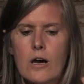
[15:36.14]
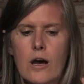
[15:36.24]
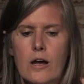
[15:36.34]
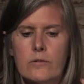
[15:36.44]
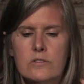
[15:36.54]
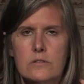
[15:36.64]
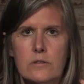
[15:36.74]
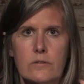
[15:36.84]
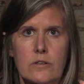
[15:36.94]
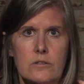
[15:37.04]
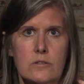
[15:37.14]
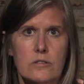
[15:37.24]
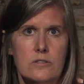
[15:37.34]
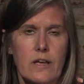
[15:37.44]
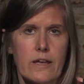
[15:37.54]
uh, it was the,
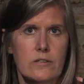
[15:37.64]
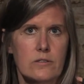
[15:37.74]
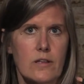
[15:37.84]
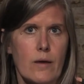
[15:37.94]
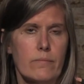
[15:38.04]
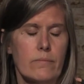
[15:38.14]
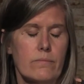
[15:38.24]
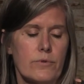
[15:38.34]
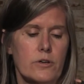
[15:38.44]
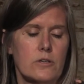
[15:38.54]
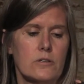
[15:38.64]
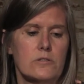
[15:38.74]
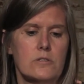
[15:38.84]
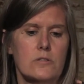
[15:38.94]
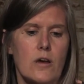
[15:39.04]
the science in that book
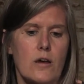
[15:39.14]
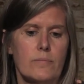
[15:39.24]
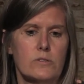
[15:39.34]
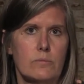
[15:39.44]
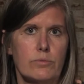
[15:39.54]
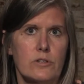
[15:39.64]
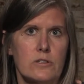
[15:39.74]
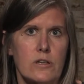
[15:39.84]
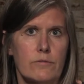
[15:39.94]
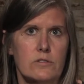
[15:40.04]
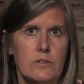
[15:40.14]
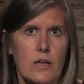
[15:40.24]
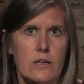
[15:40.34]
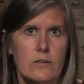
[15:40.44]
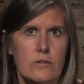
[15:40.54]
is um, some pretty tough
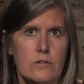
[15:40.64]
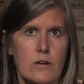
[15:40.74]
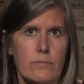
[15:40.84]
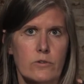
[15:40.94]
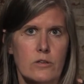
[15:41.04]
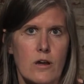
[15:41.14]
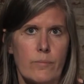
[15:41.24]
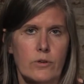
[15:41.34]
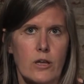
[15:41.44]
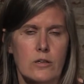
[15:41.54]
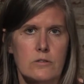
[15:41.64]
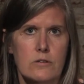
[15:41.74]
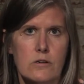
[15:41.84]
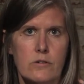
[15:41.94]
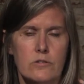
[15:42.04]
sledding, um, really complicated
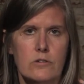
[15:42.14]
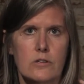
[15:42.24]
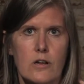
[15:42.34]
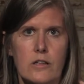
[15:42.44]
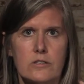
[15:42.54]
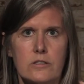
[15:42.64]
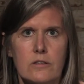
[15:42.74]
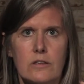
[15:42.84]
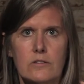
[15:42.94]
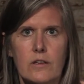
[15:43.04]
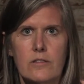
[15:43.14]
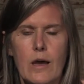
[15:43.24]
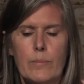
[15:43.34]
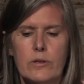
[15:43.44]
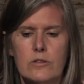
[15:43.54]
neuroendocrinology and things like
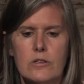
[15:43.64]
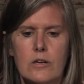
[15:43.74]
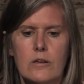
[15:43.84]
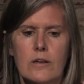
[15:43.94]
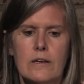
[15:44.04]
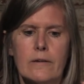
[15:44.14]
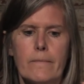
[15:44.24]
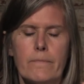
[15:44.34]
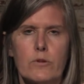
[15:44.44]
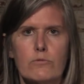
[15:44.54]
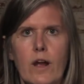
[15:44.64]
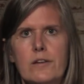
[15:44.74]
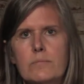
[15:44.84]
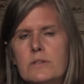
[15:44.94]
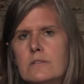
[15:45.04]
that. But the the
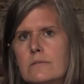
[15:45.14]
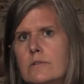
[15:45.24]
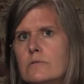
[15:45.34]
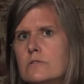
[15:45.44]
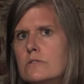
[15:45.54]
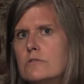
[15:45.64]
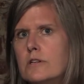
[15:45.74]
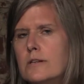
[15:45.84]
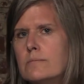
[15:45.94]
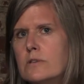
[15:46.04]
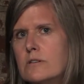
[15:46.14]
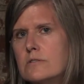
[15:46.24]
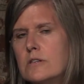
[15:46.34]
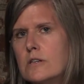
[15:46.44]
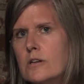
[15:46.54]
writing piece of it was a dream
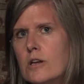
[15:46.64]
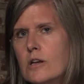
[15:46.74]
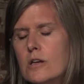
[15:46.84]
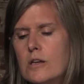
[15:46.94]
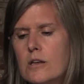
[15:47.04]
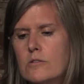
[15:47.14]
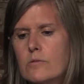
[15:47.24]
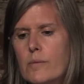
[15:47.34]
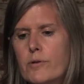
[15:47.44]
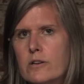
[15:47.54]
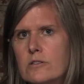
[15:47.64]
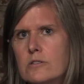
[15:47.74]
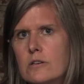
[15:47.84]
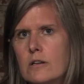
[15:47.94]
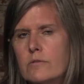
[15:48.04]
because it, it
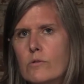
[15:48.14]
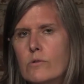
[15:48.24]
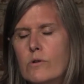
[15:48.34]
pregnancy kind of